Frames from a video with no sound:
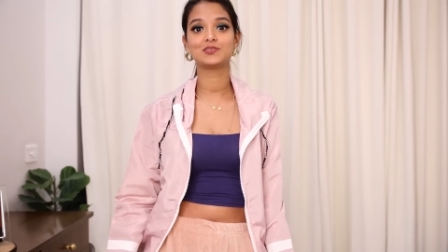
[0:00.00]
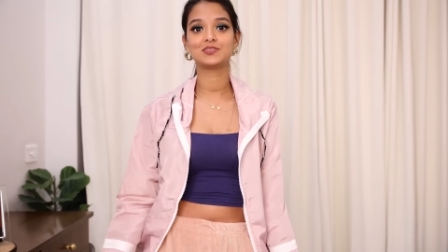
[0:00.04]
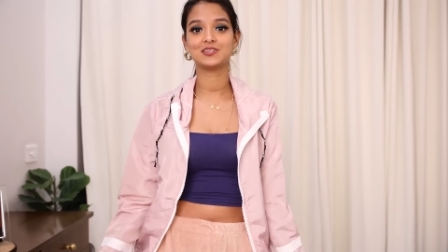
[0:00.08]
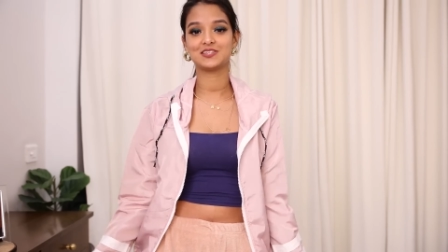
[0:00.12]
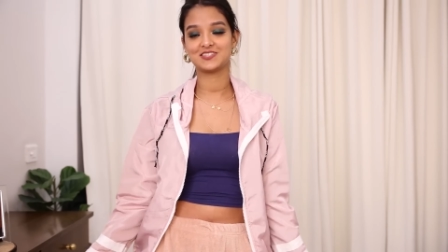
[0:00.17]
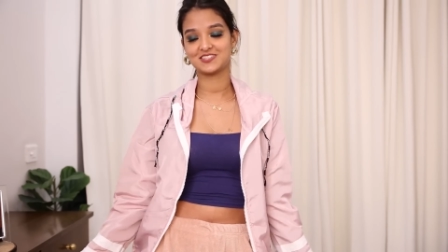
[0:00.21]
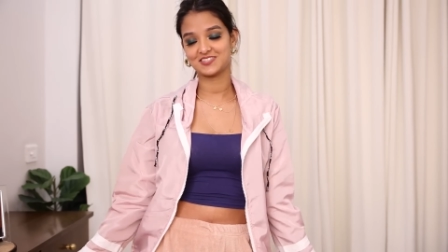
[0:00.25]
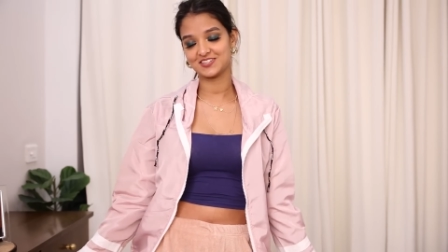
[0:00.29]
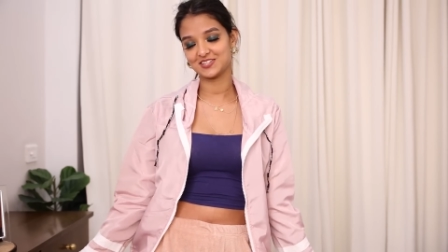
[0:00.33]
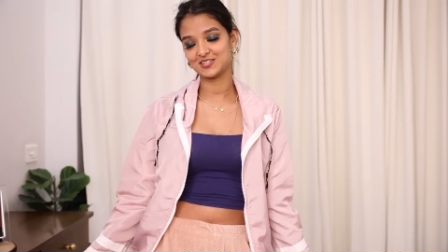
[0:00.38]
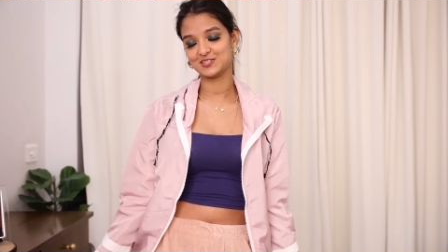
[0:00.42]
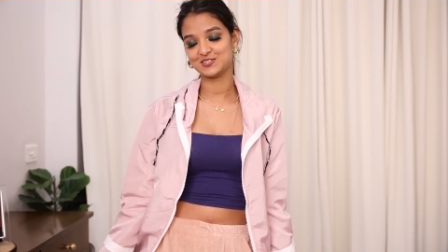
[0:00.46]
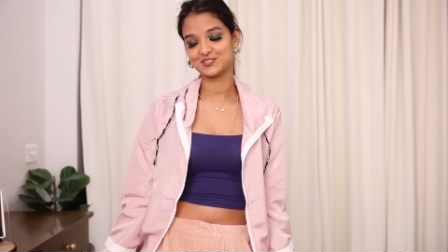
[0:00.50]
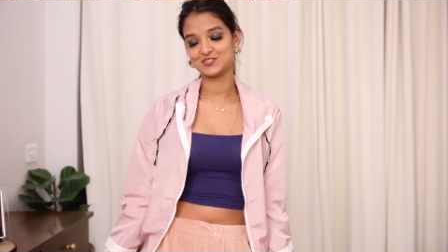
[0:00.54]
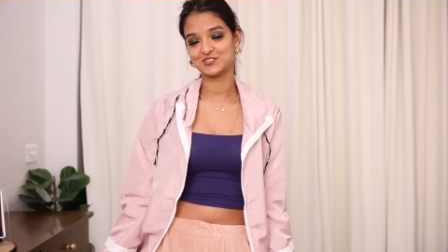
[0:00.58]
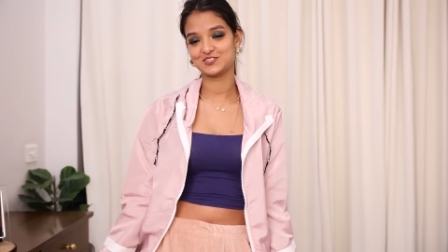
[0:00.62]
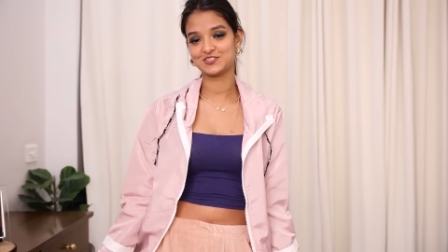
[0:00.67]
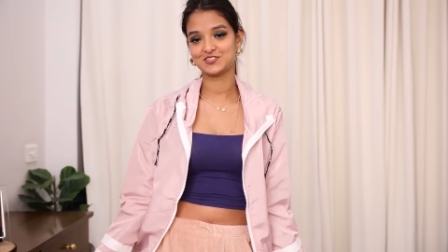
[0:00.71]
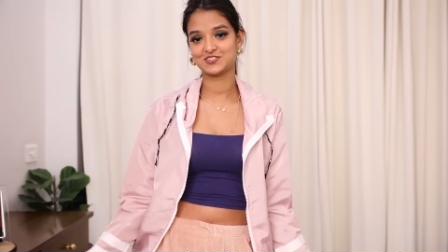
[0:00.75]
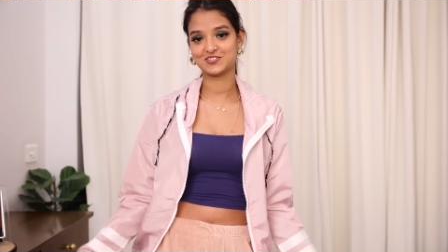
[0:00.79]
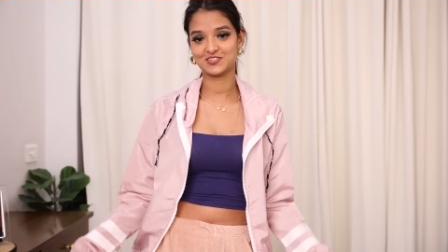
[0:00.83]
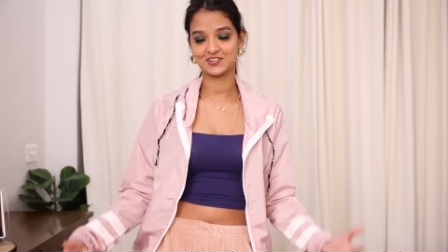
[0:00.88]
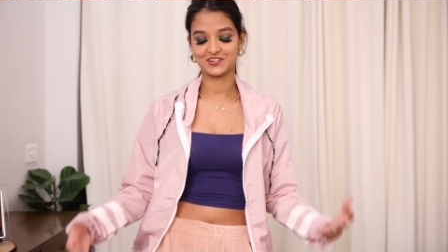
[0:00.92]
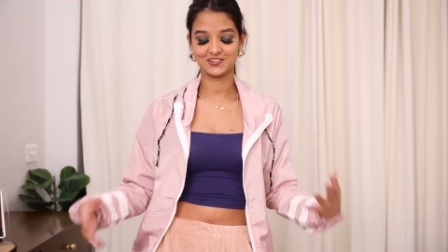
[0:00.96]
this is
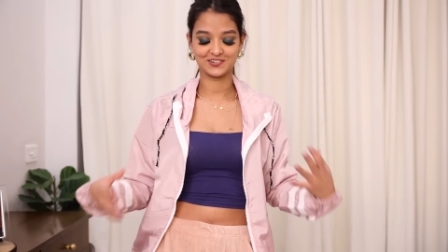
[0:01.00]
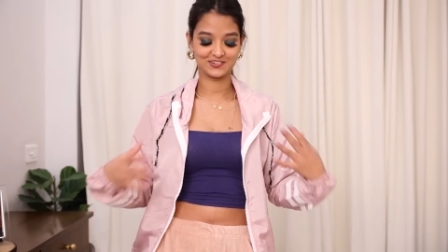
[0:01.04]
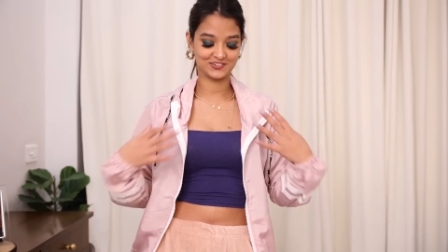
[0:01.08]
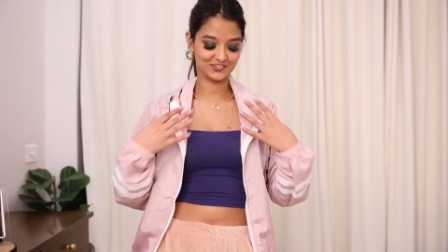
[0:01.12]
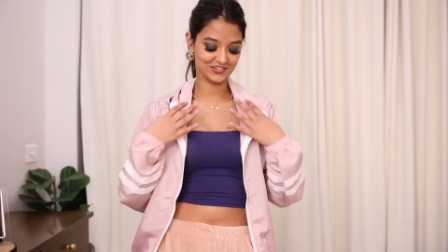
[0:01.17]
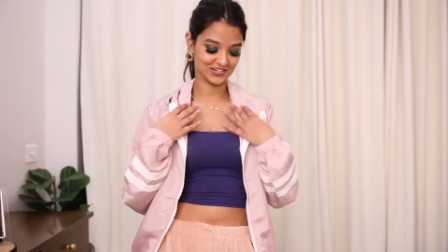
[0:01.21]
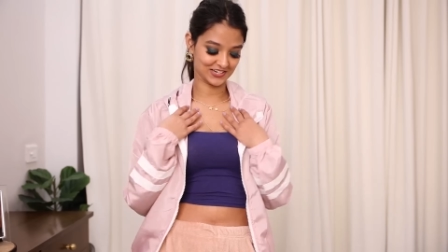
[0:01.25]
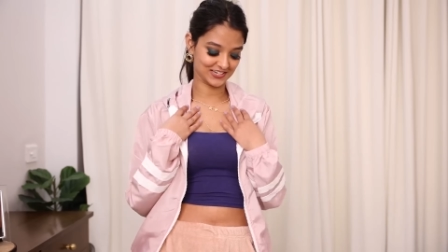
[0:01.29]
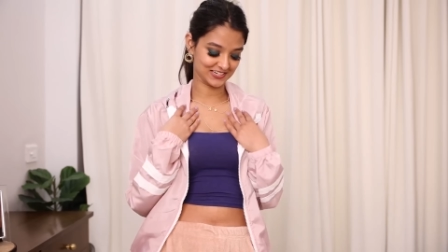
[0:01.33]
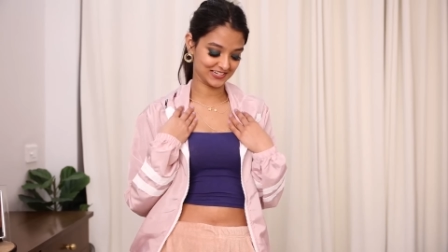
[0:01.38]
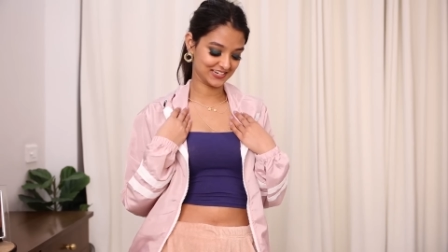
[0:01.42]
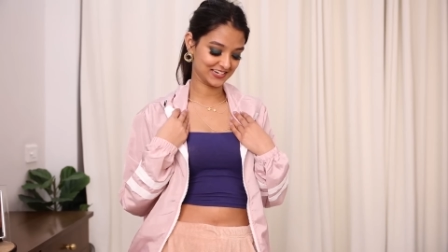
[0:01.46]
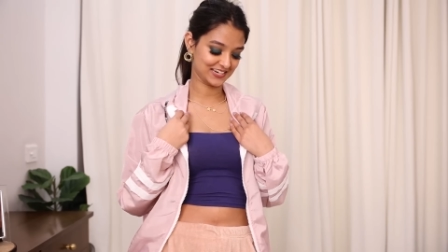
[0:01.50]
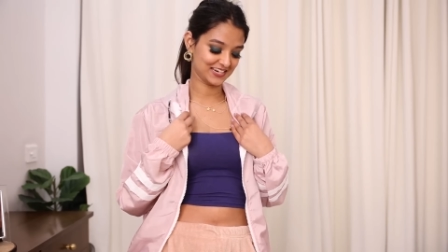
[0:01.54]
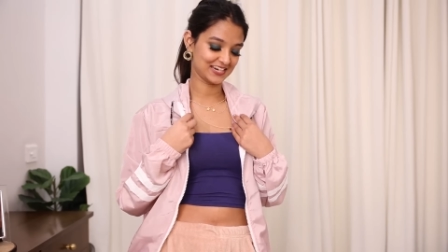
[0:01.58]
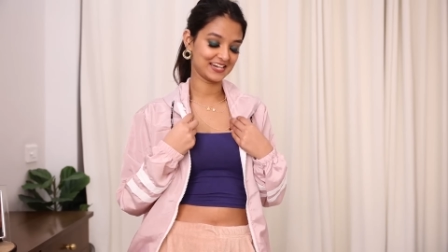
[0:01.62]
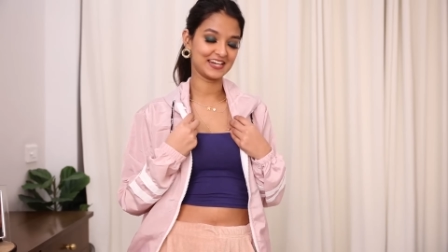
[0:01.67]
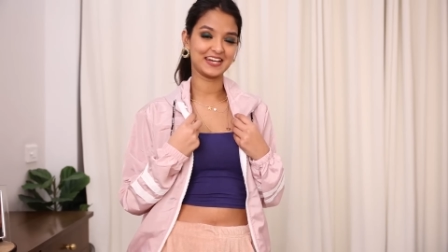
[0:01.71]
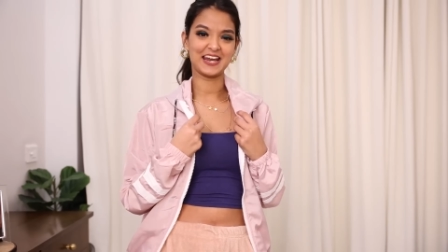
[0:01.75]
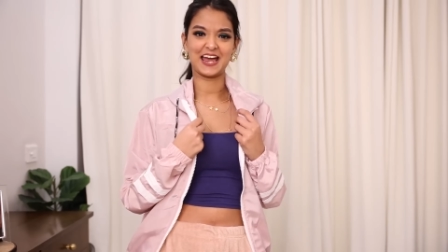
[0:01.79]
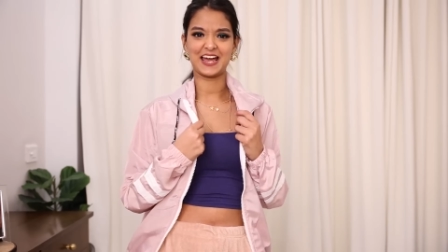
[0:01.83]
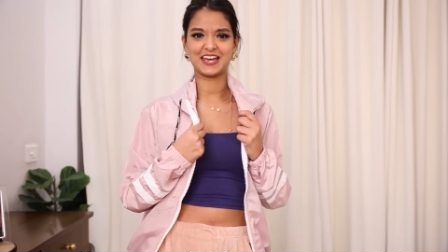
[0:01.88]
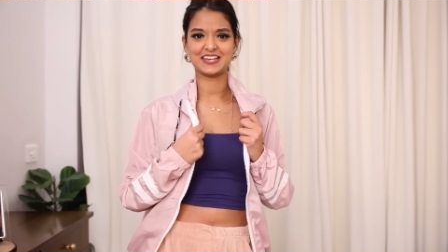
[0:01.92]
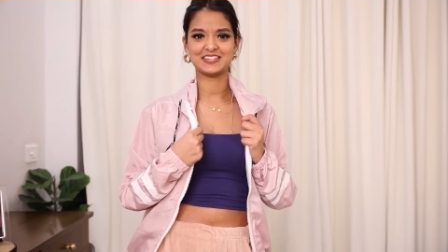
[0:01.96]
a
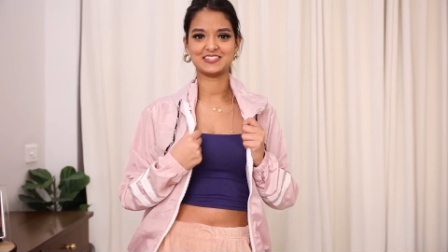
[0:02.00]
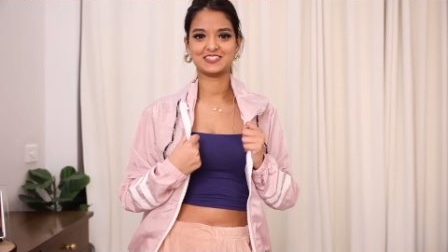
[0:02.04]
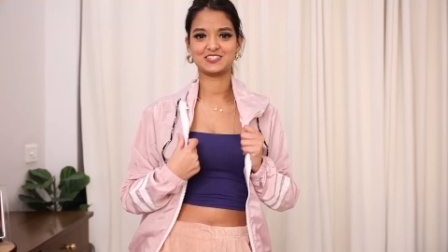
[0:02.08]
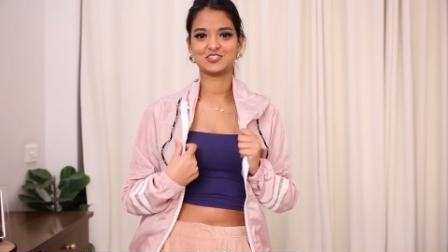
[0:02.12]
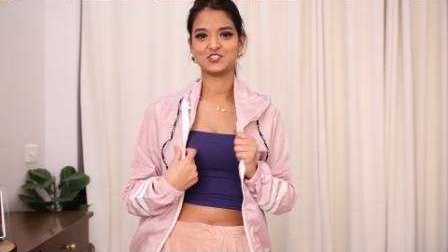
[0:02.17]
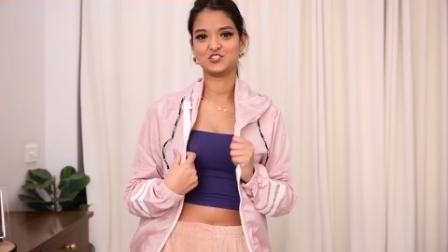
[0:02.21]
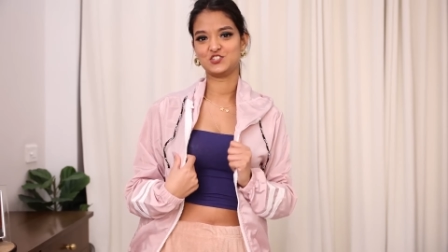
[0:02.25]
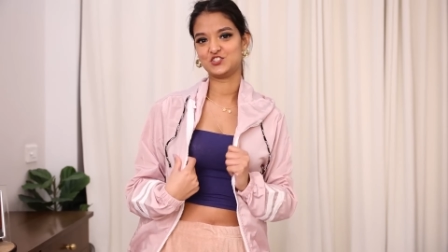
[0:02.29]
really nice